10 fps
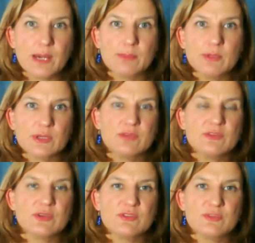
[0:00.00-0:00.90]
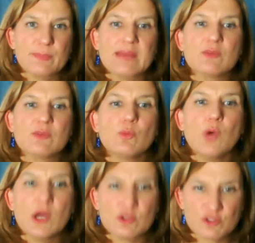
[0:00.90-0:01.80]
I'm looking to expand the
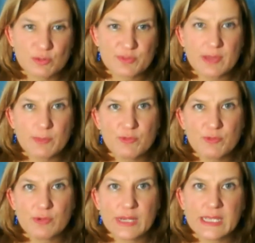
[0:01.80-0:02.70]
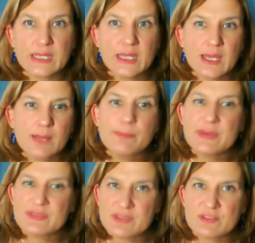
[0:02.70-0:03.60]
workshops I'm offering,
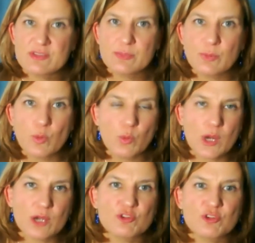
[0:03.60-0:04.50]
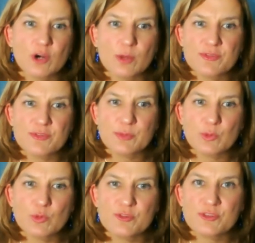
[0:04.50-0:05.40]
business support workshops, but
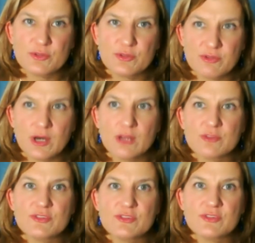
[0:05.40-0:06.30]
also advanced